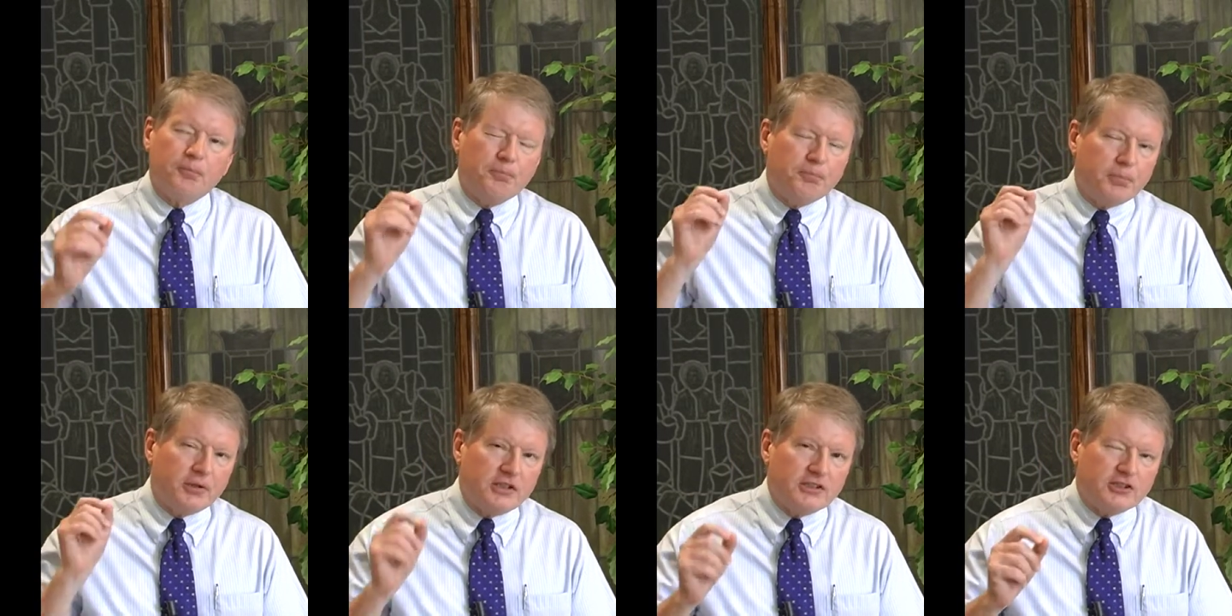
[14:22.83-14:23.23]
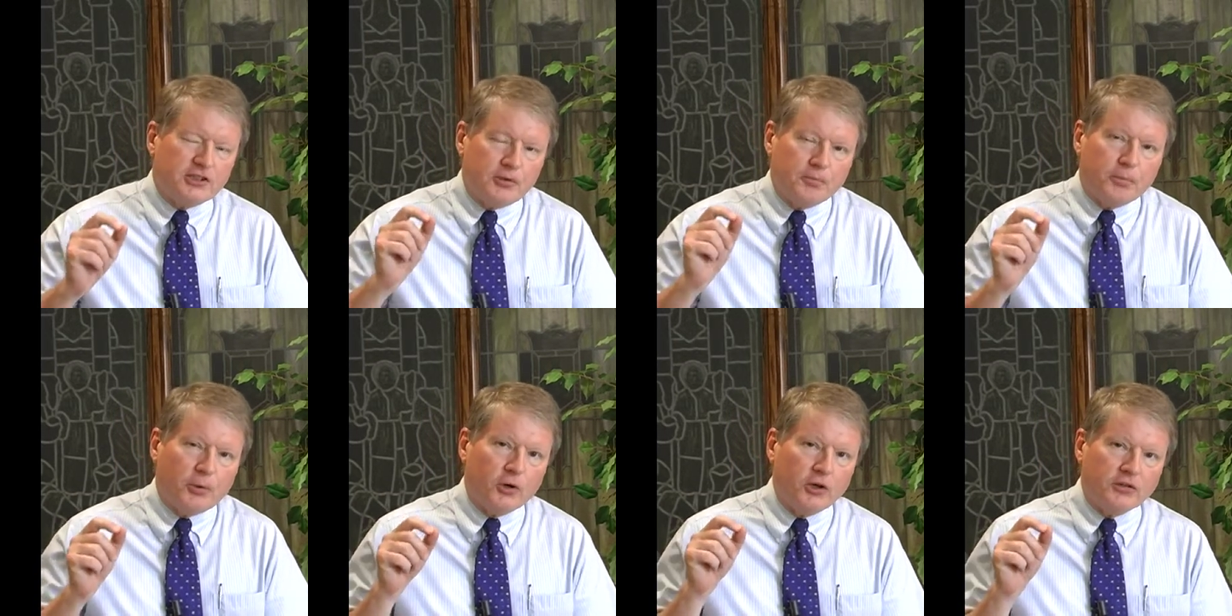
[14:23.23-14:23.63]
But it's
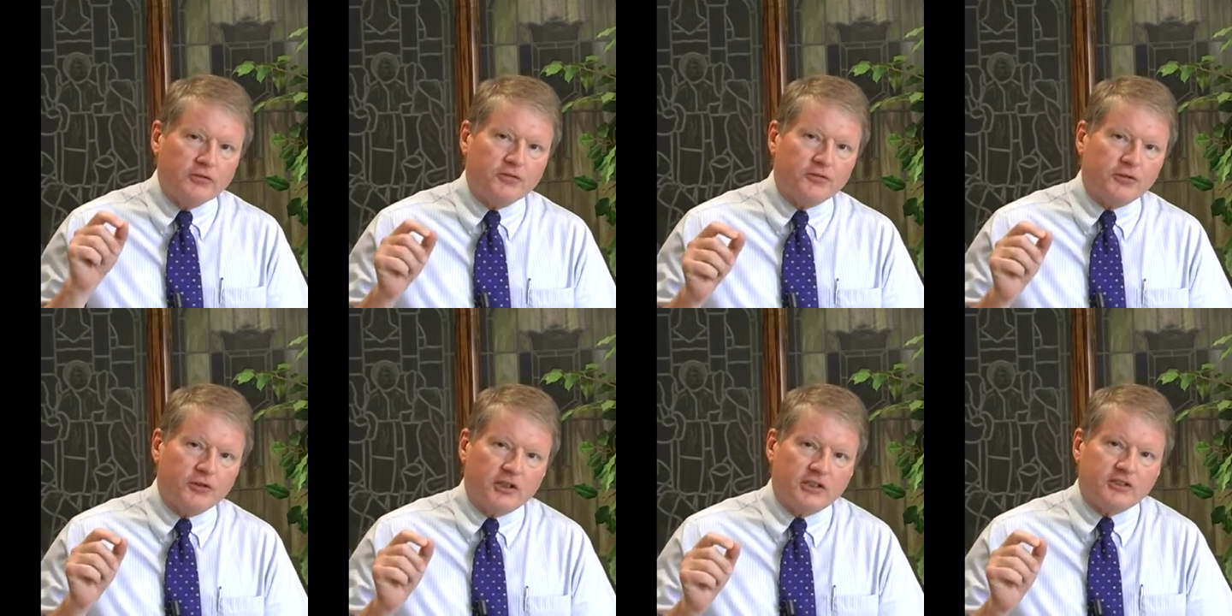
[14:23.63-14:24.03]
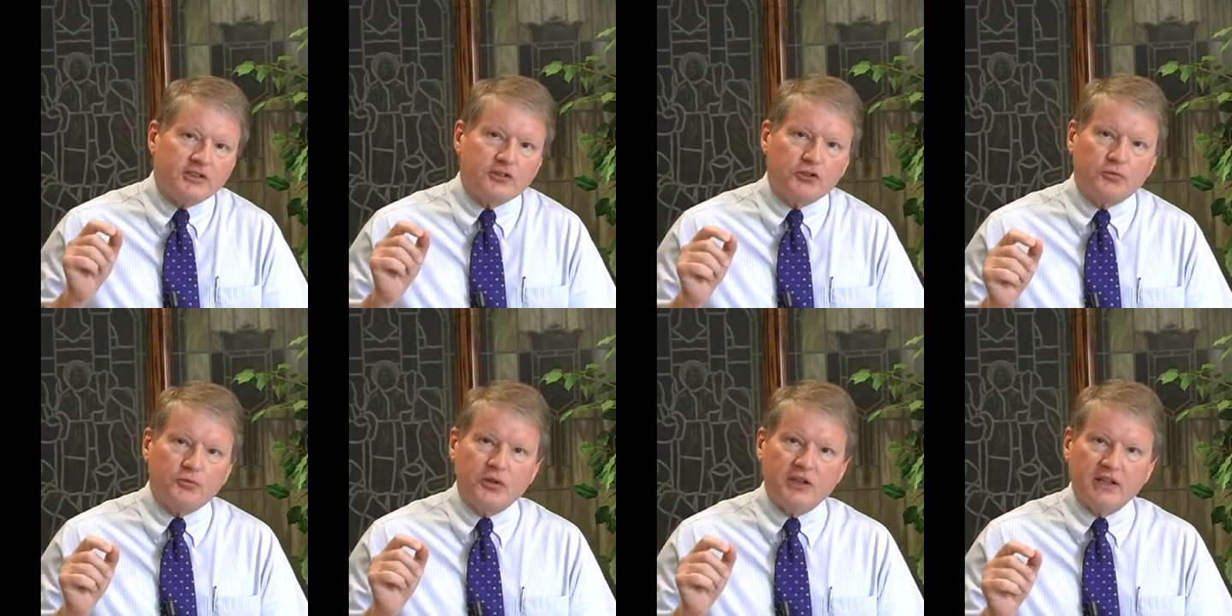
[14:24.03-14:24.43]
important for us
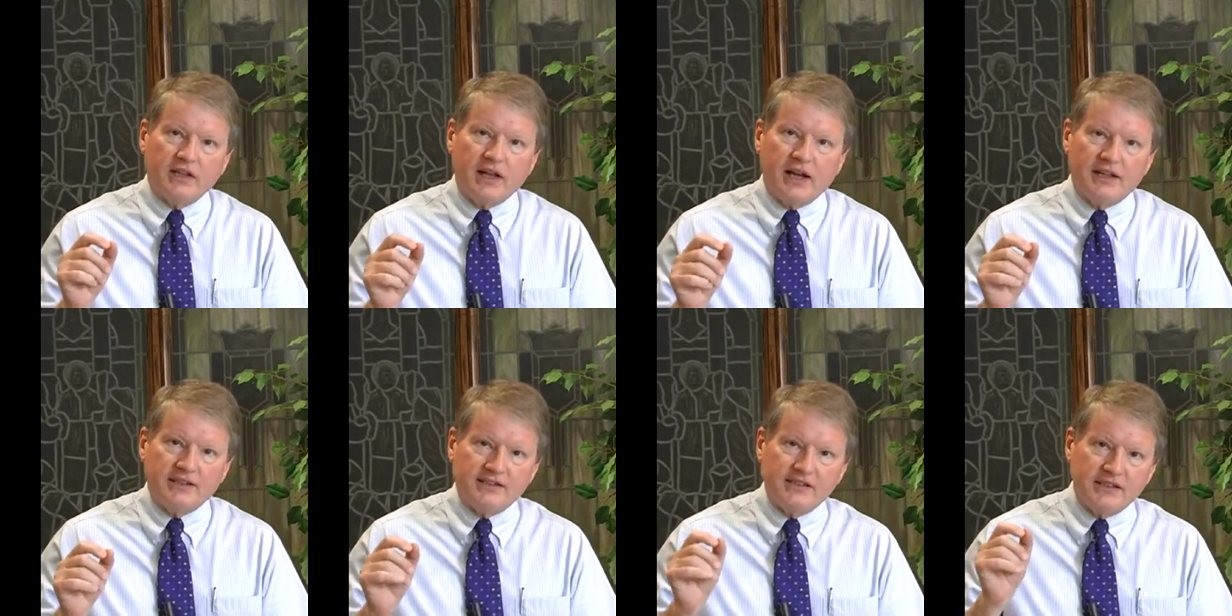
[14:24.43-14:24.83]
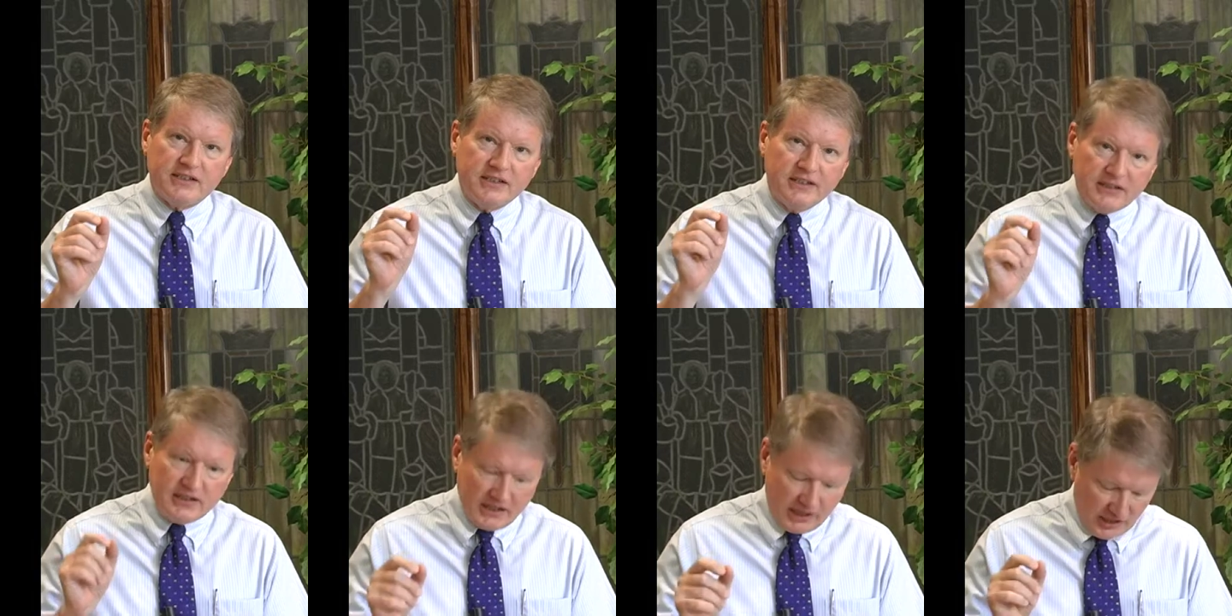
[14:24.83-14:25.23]
to realize that
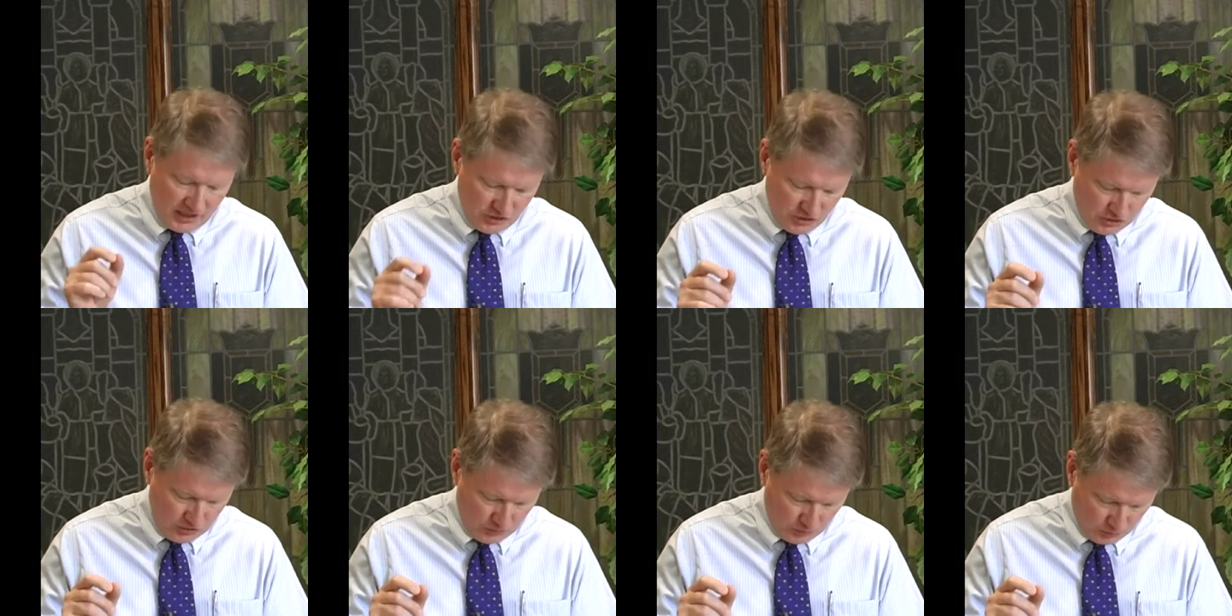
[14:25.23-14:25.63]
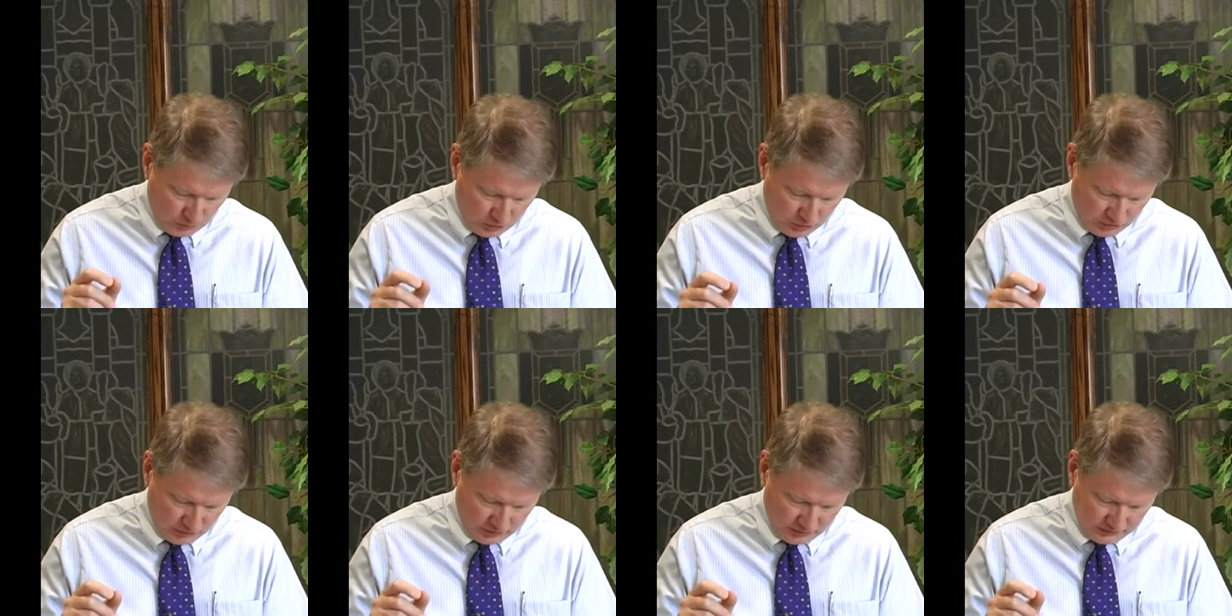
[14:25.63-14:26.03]
in the ancient
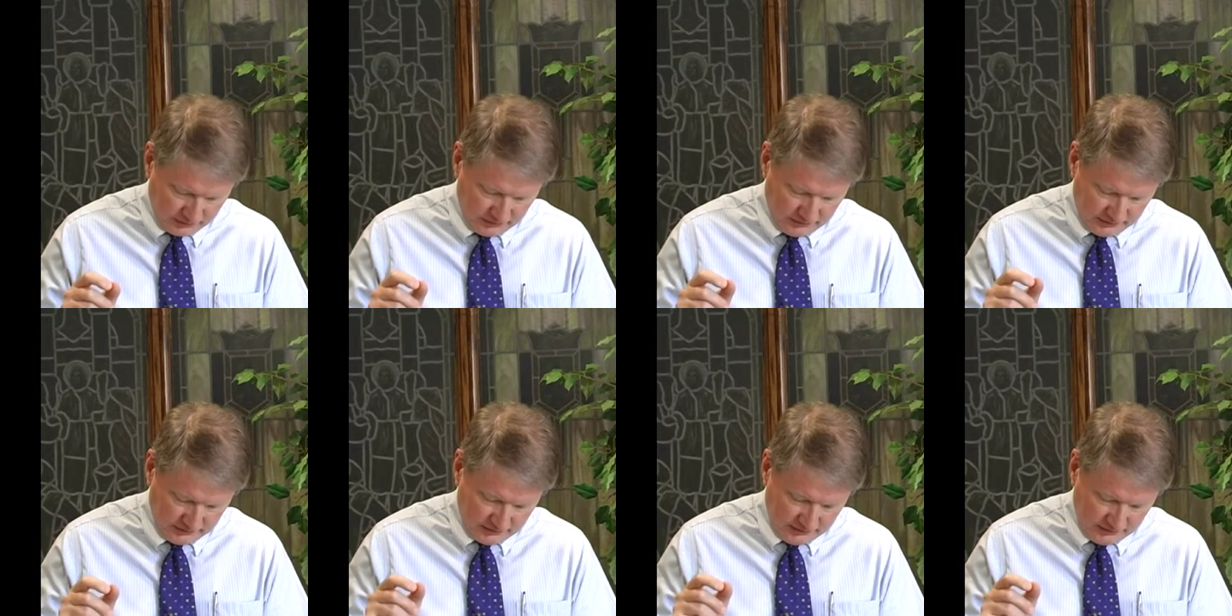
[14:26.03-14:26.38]
world,